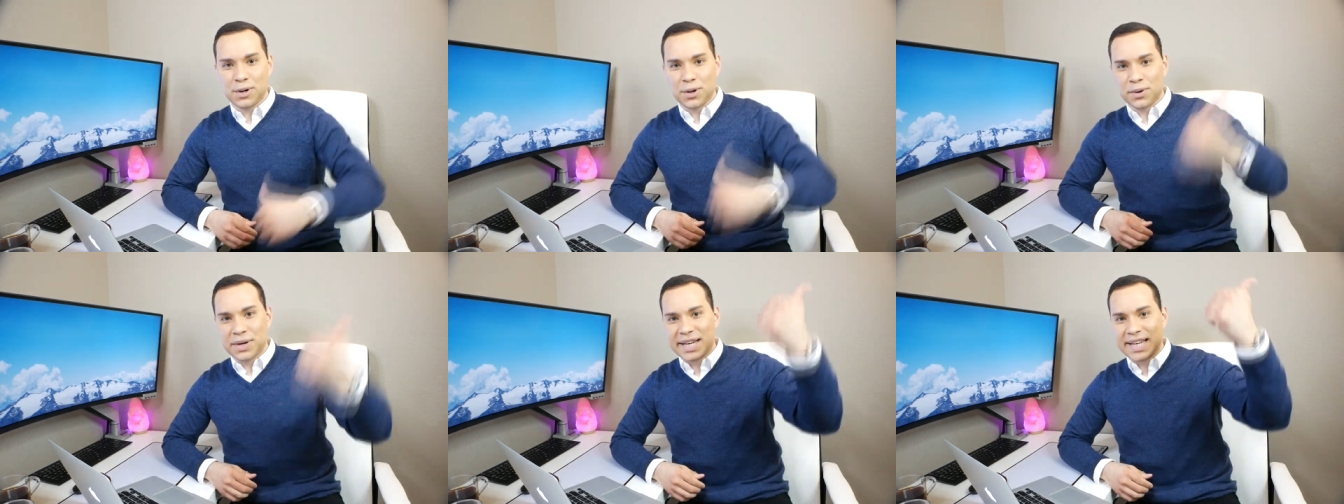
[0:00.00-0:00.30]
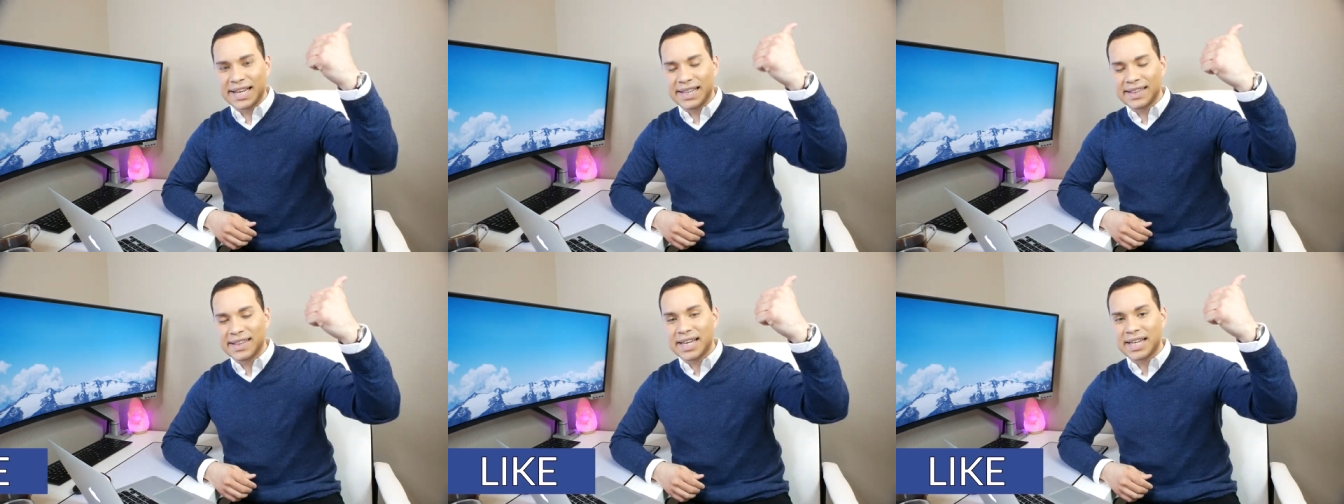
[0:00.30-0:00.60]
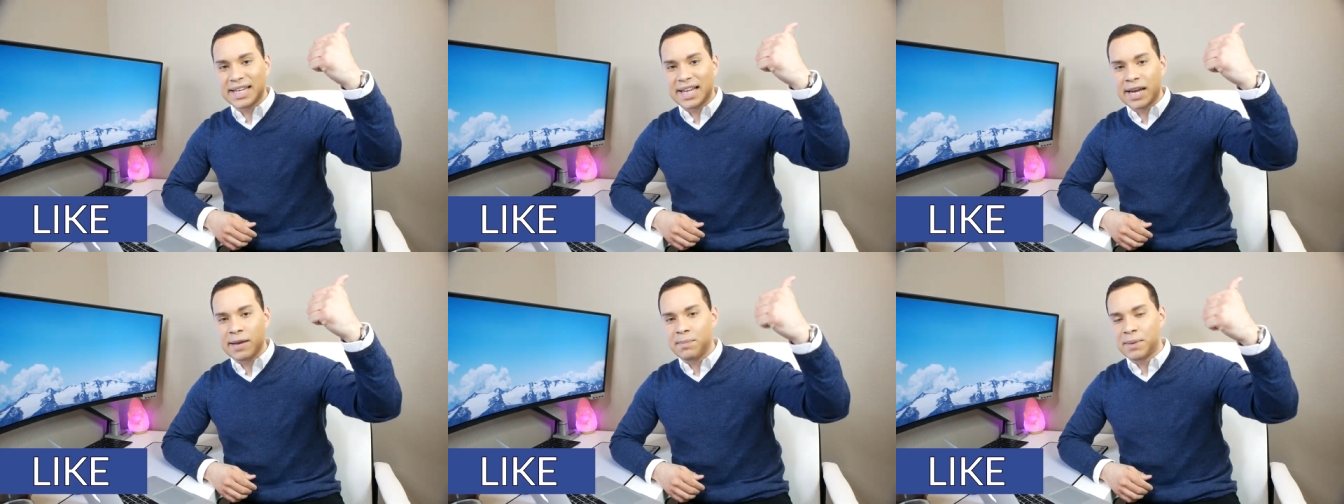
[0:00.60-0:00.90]
go and hit
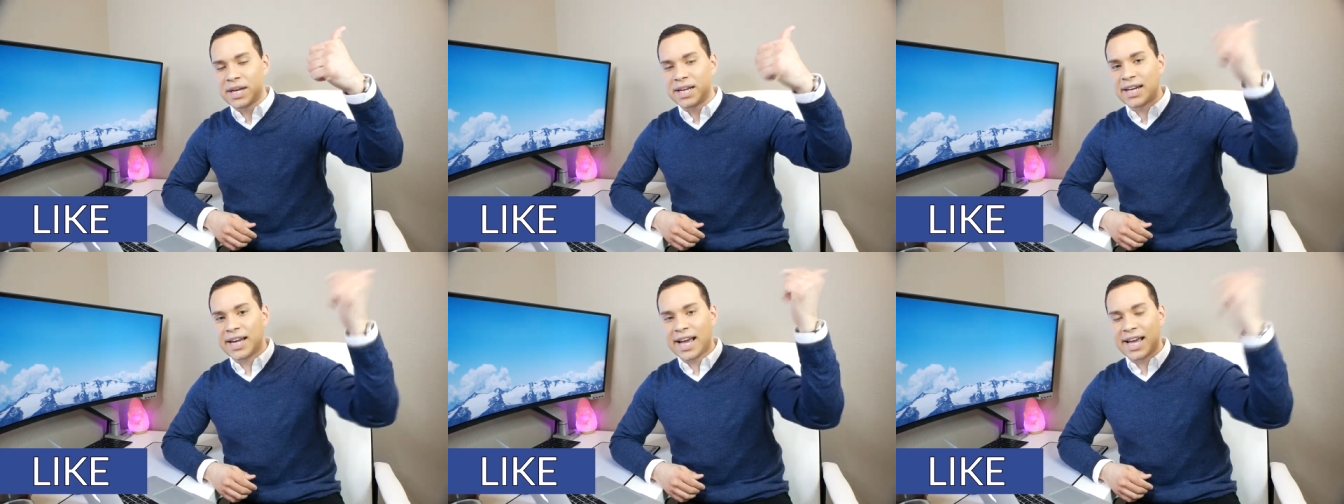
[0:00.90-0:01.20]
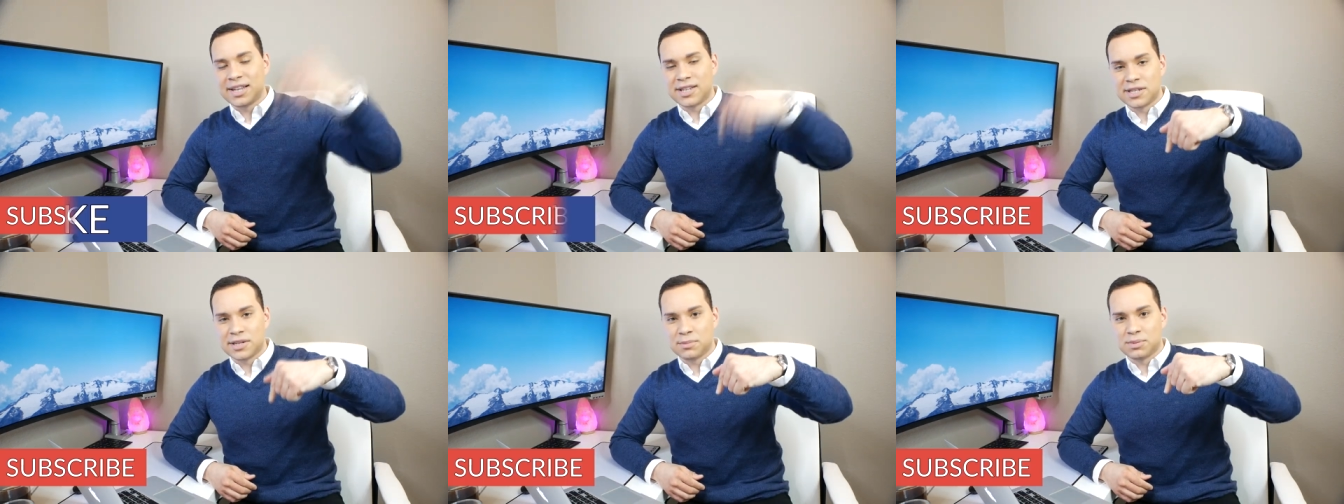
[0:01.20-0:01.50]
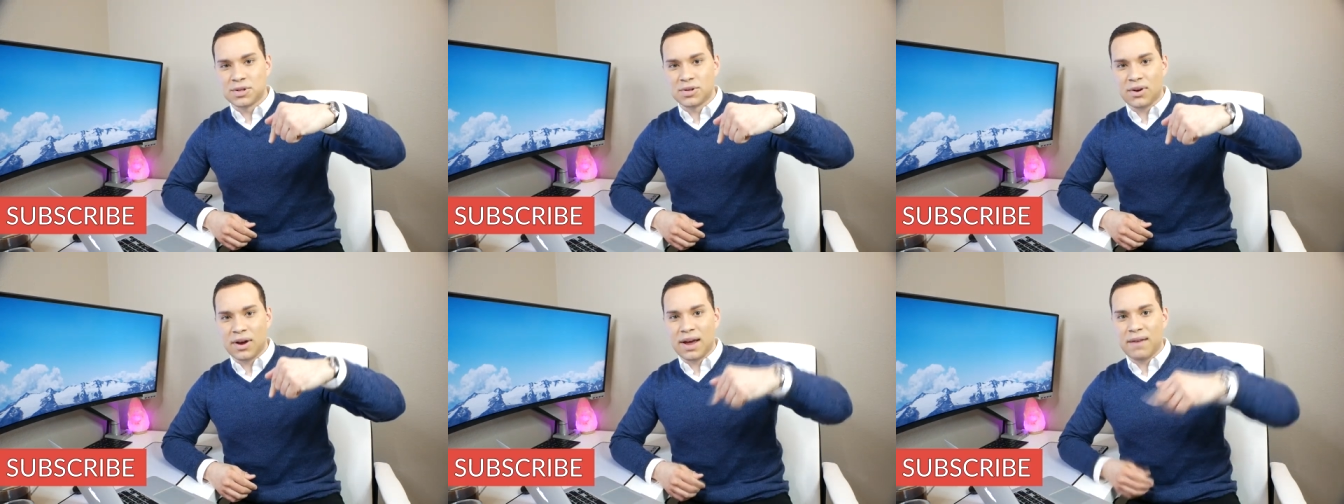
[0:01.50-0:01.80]
that like button and
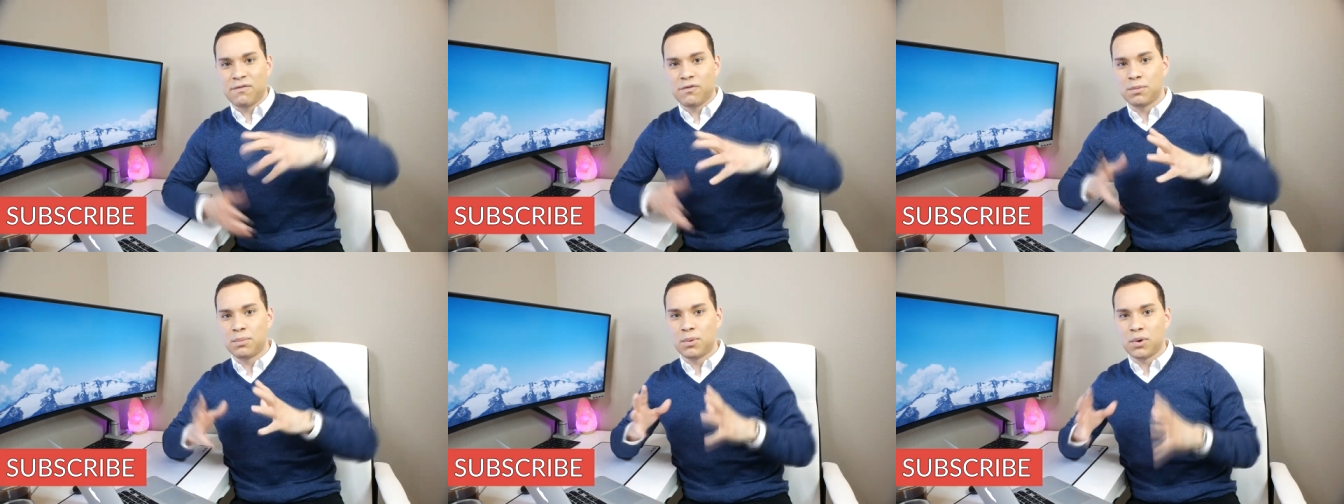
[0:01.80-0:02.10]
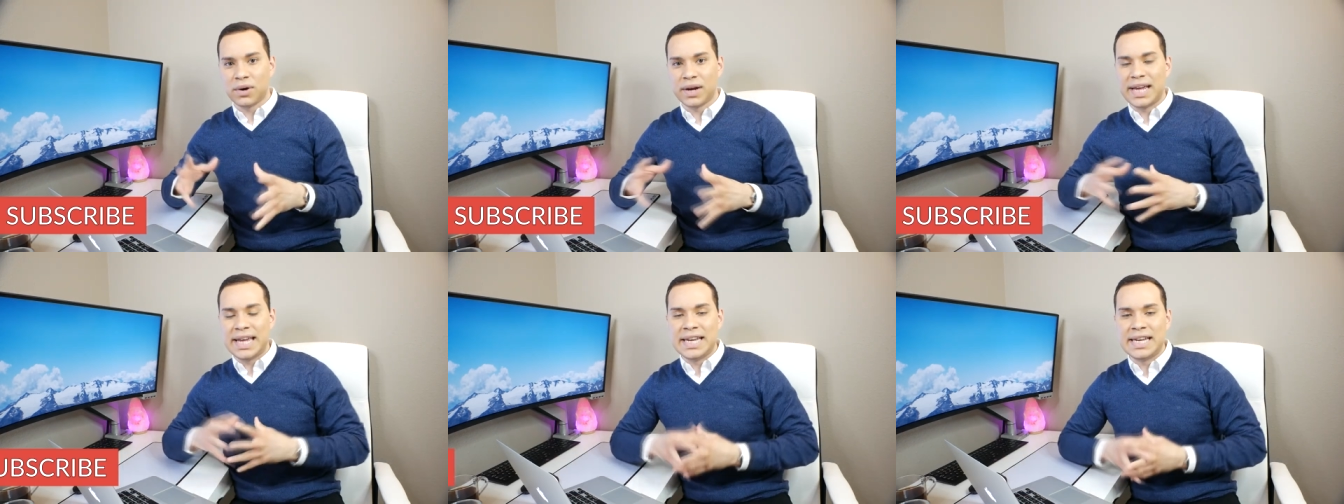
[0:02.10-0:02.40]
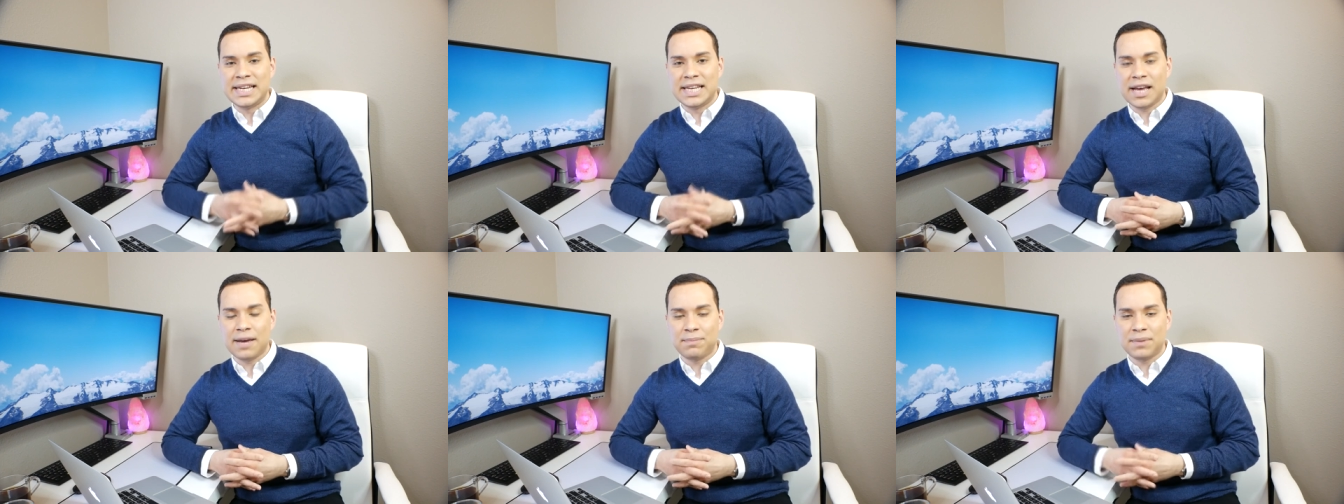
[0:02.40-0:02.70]
subscribe for more
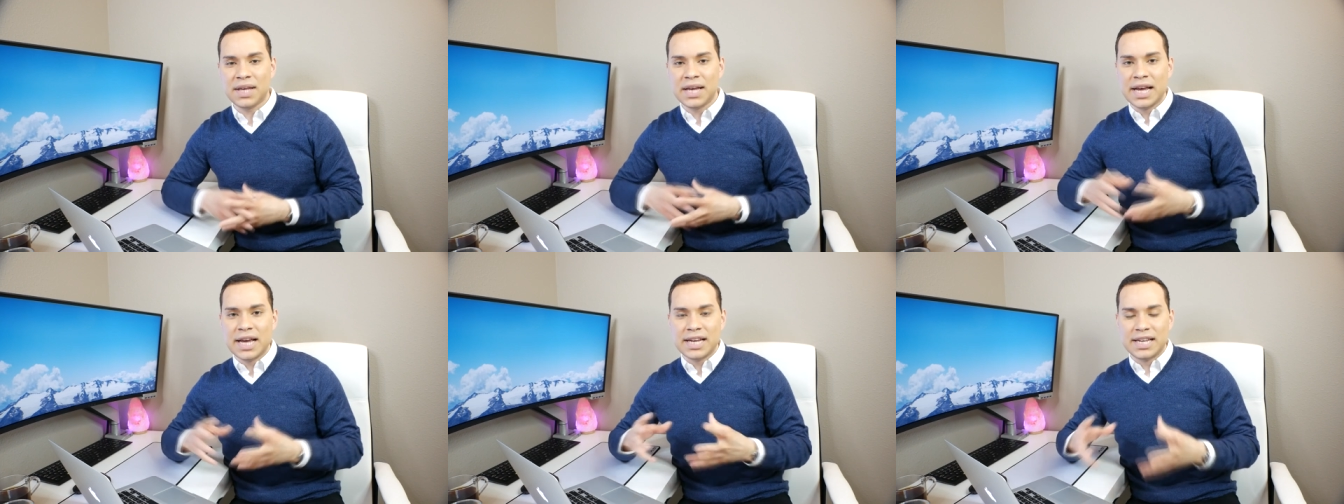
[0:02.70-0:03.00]
in-depth